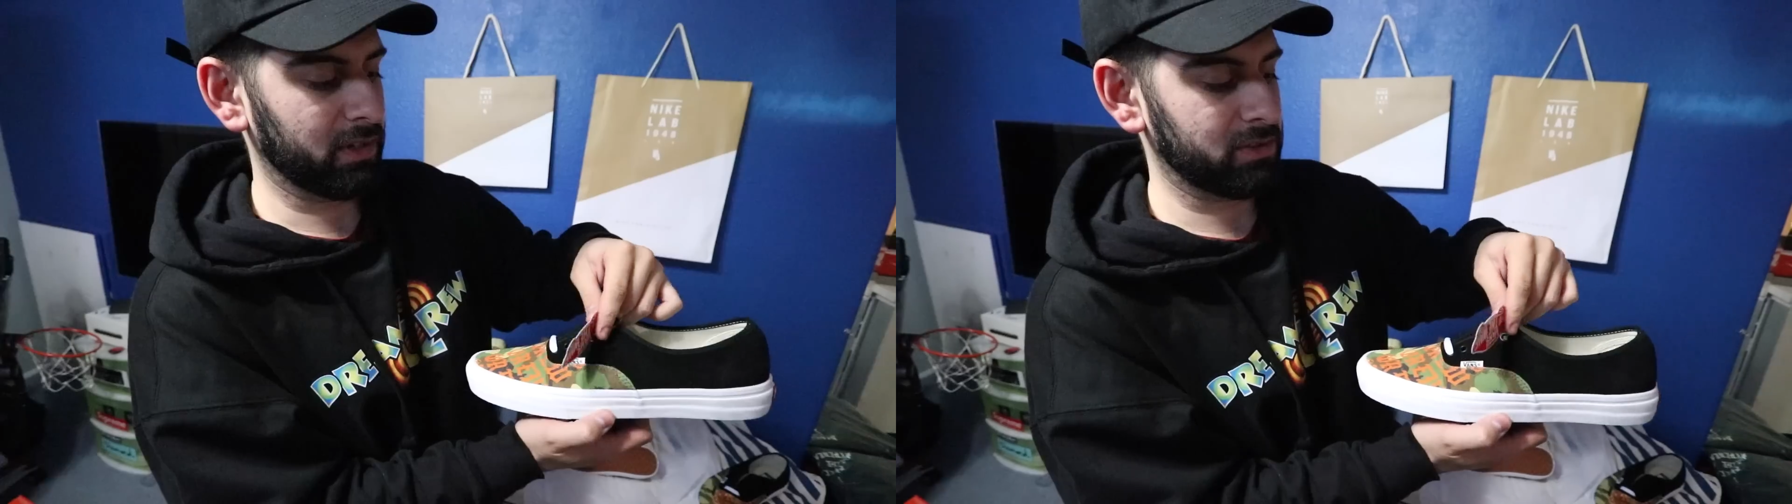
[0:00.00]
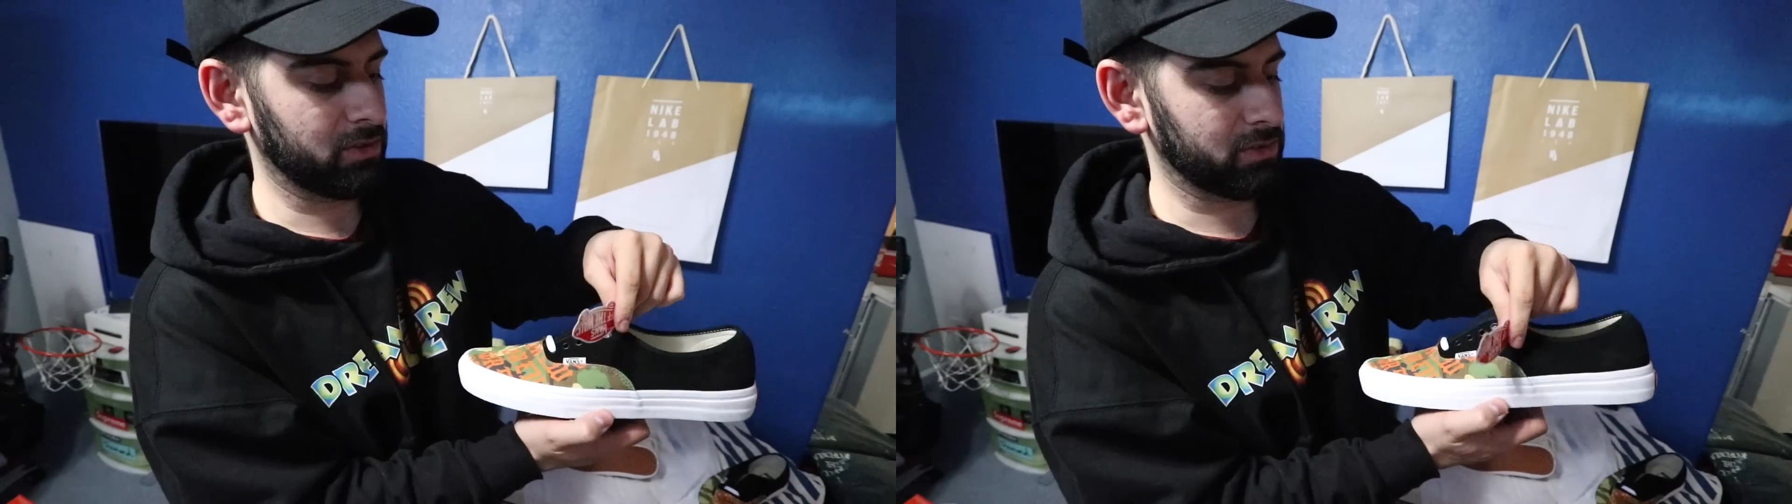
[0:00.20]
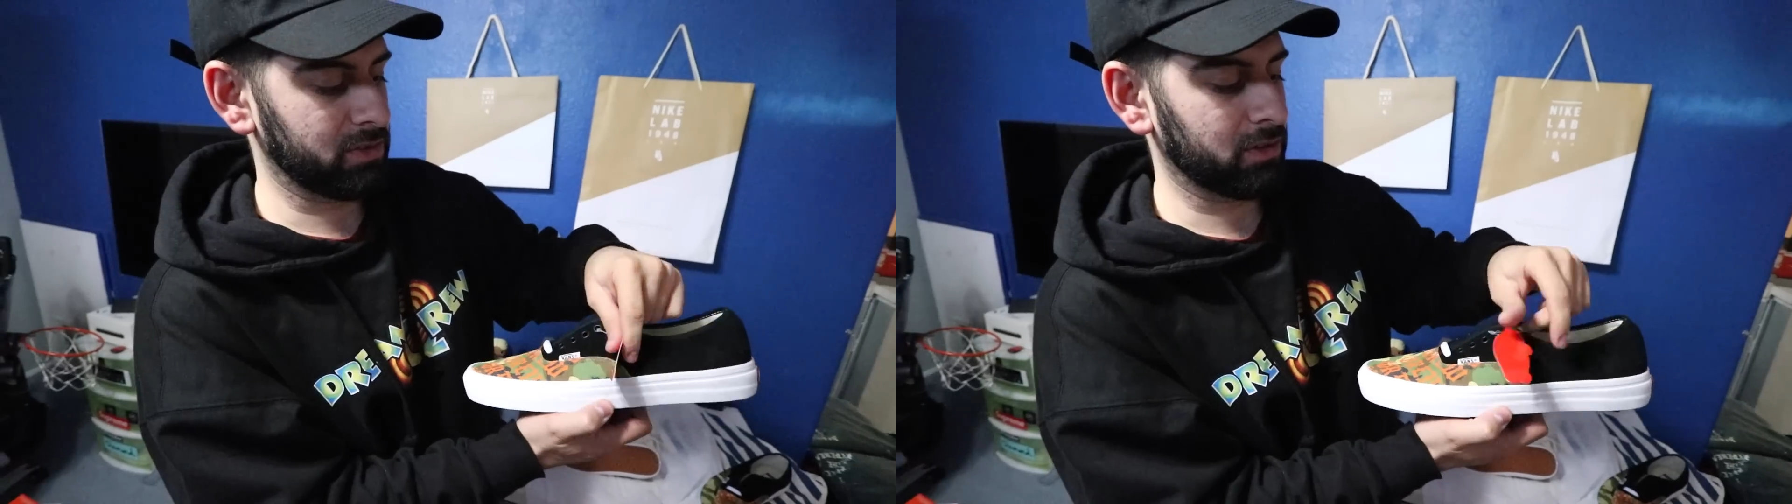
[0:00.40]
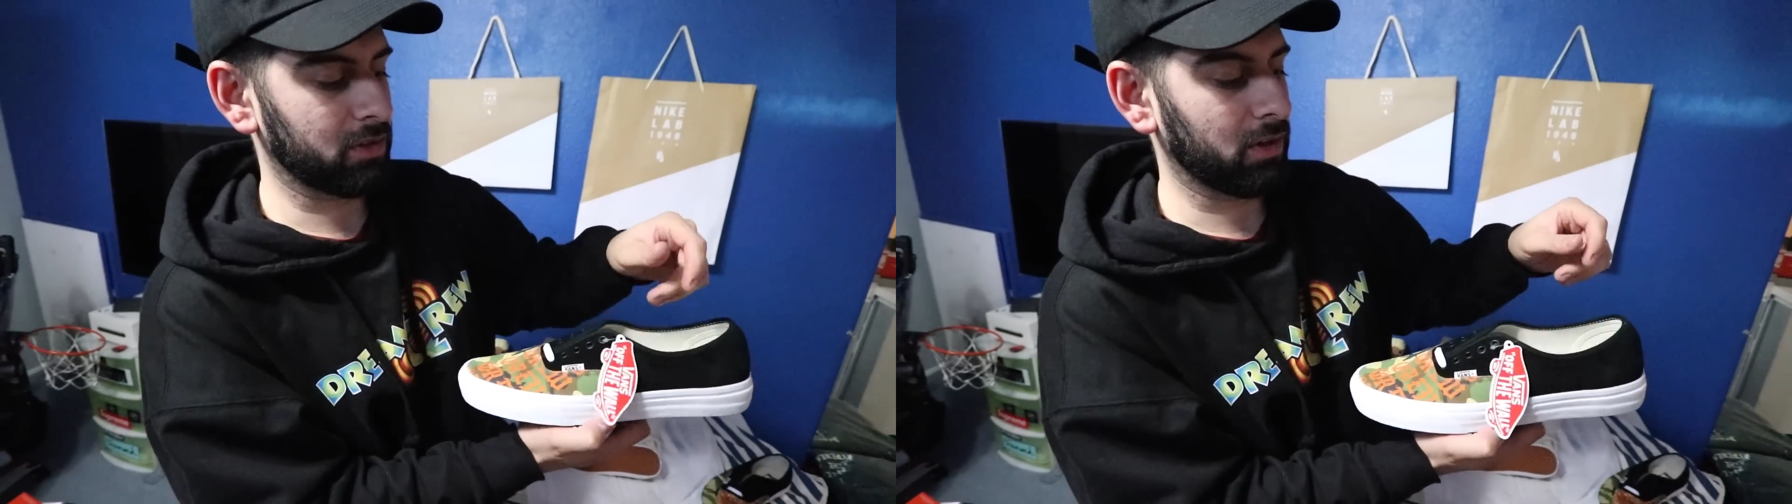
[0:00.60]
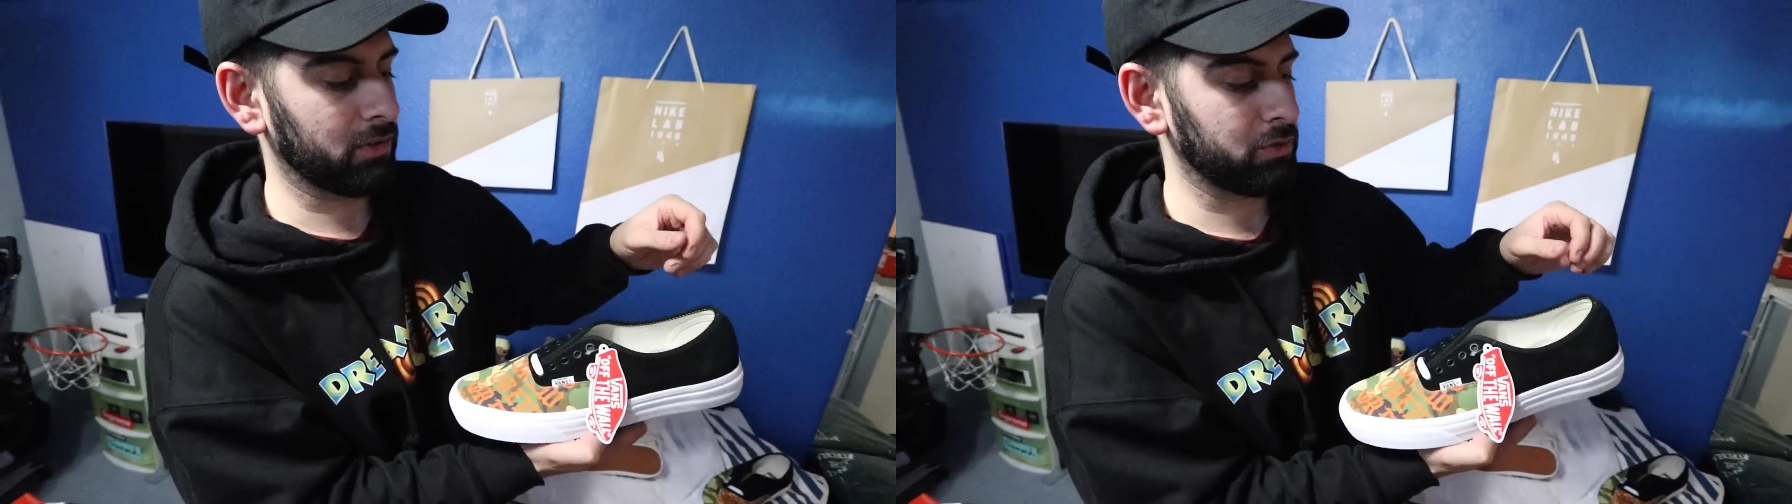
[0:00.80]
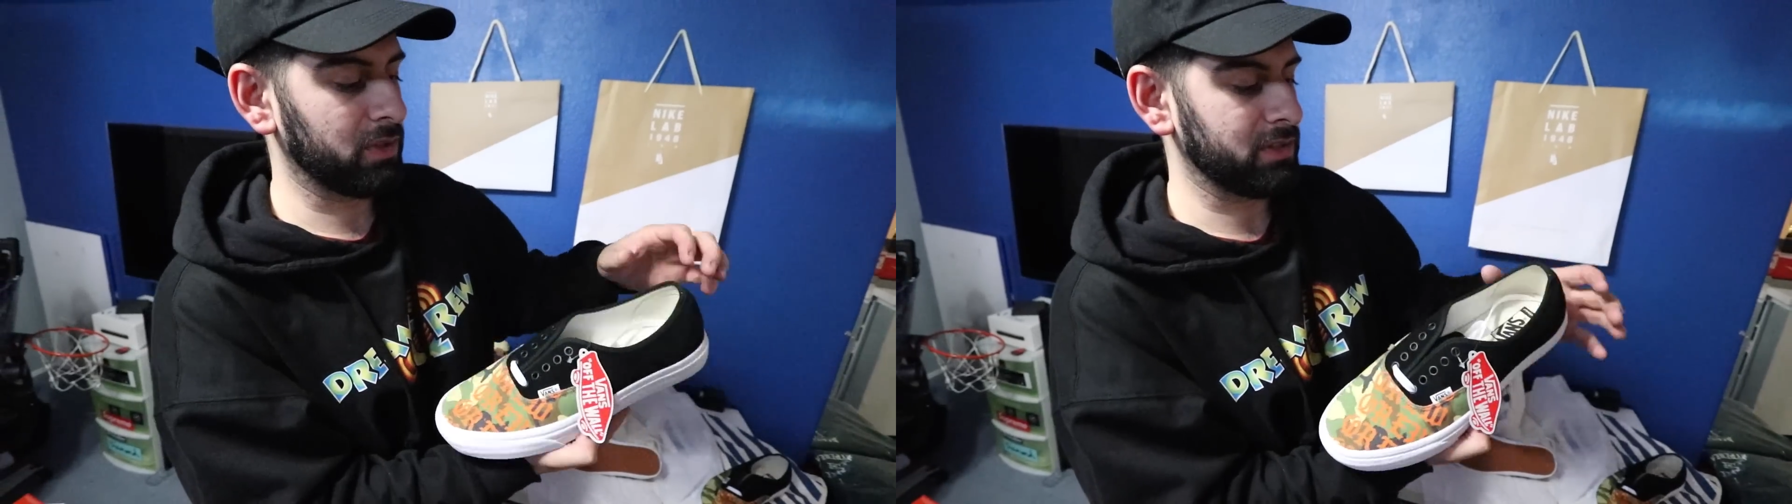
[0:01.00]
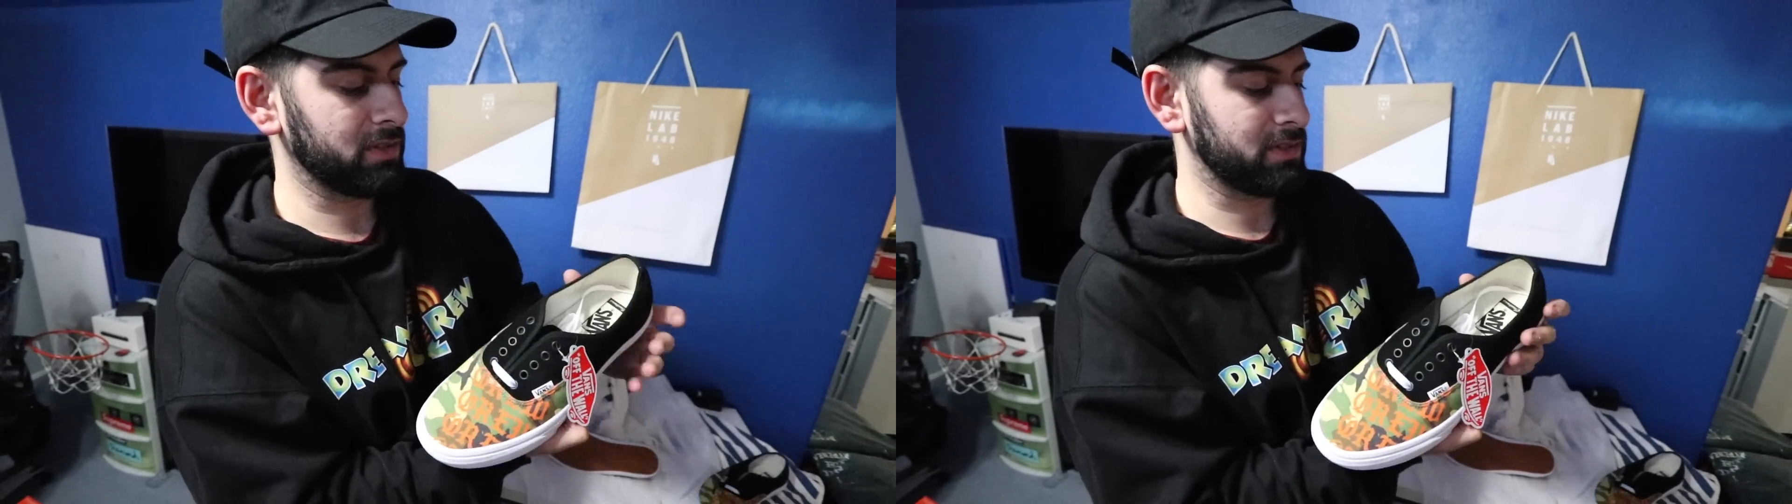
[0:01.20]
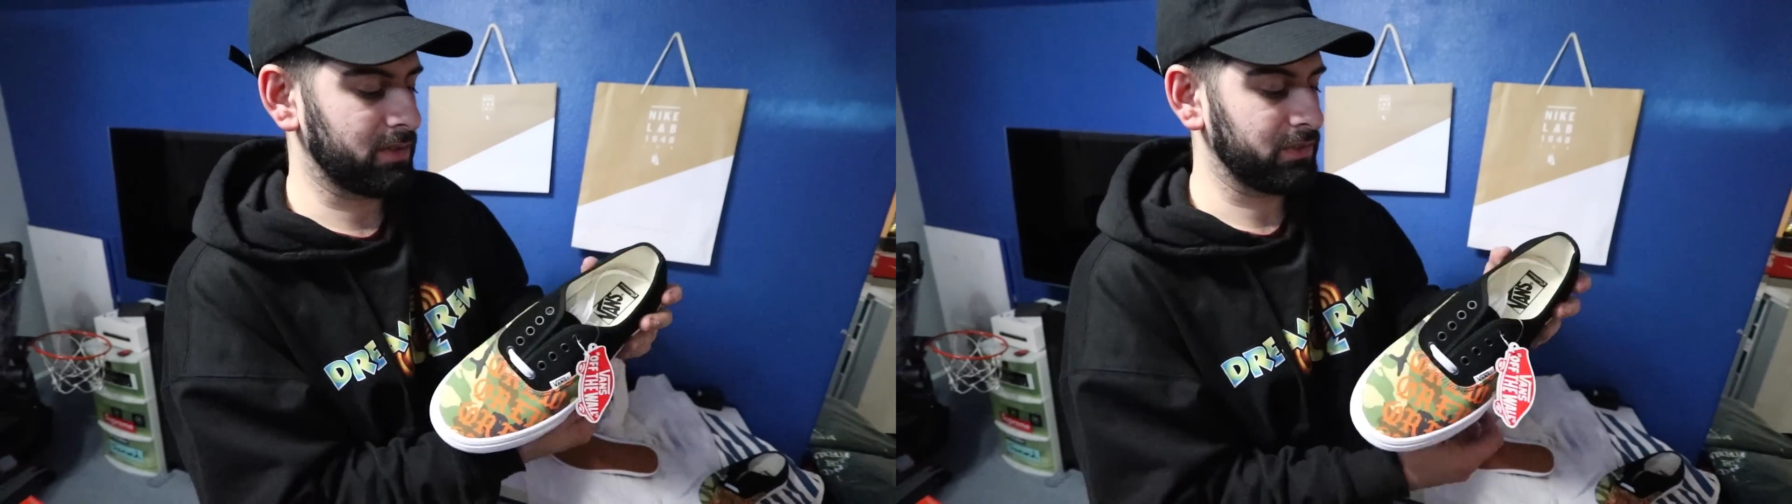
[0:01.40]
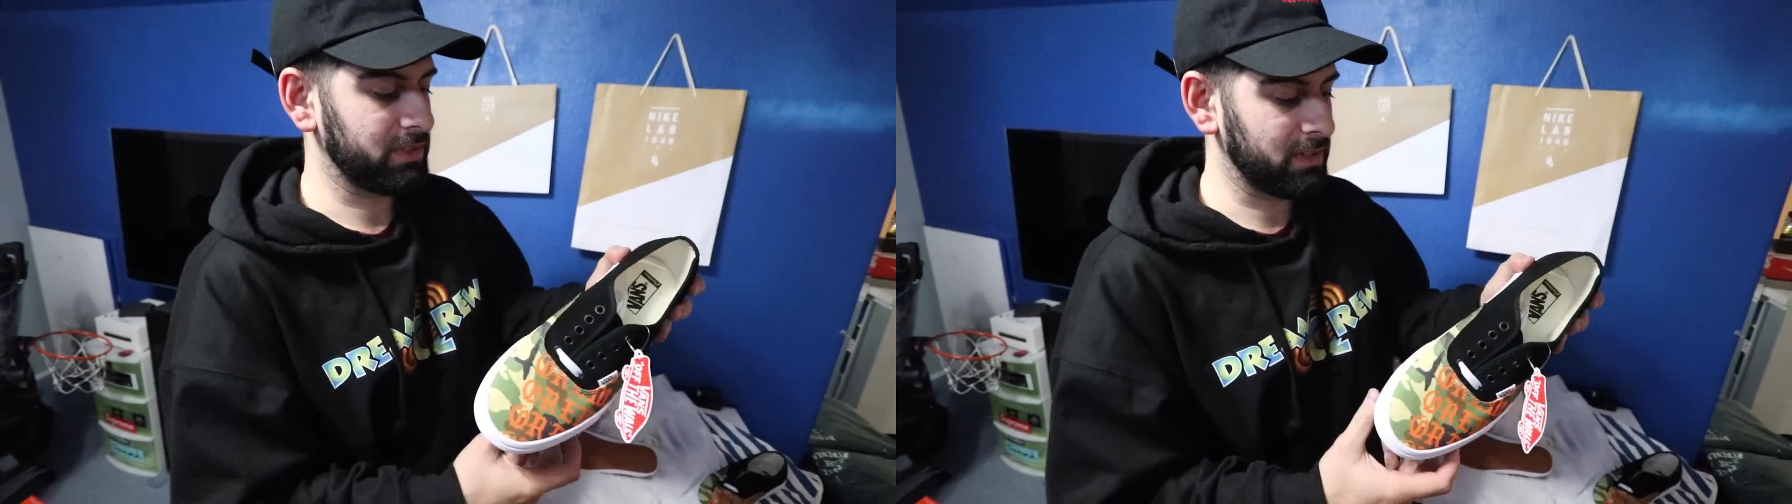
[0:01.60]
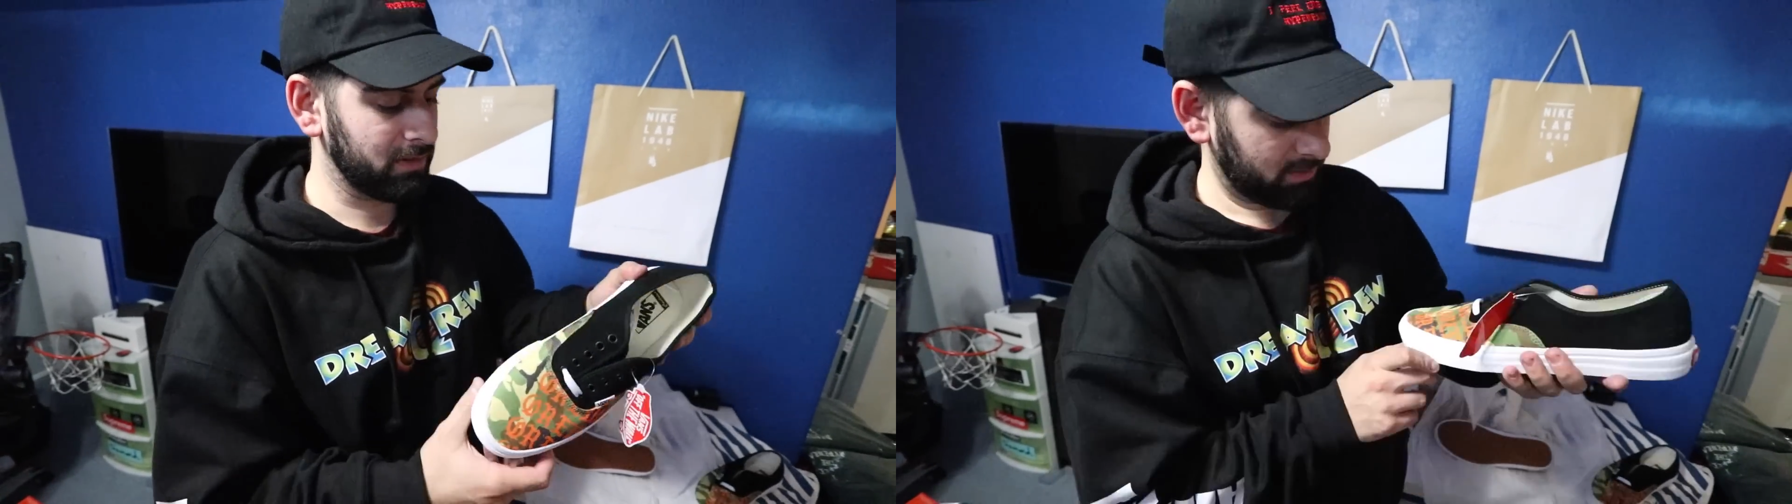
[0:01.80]
next year's SneakerCon
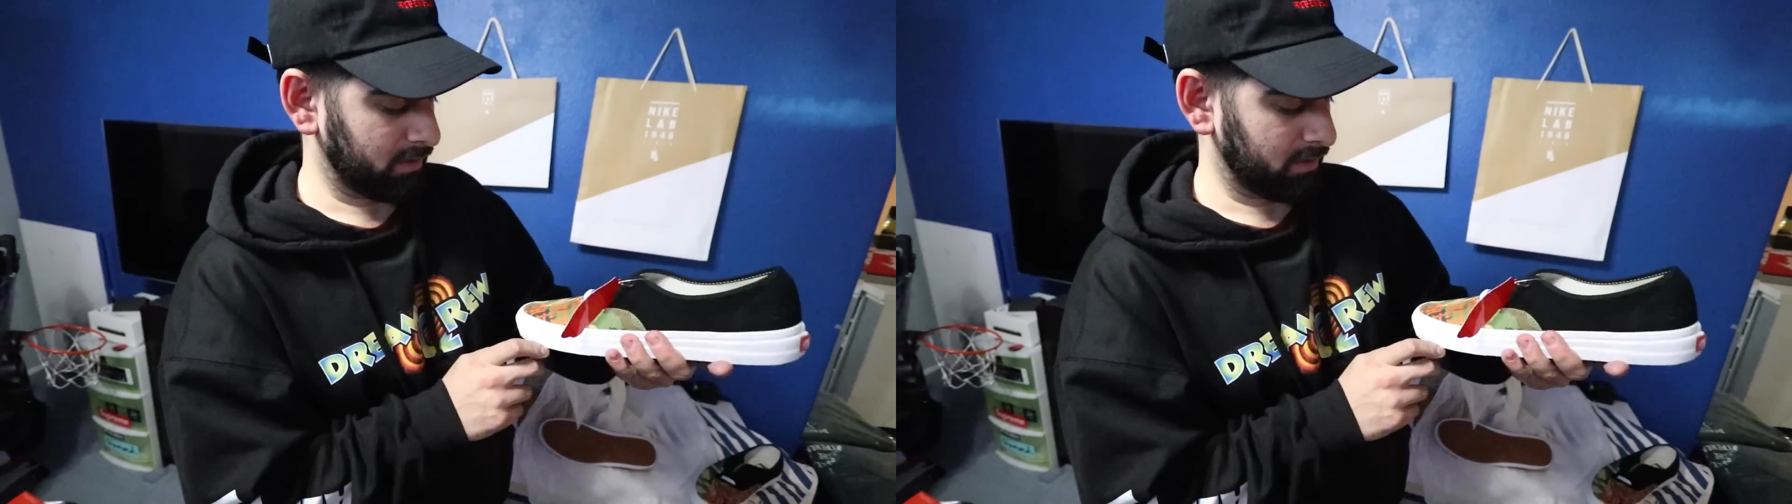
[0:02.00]
2017.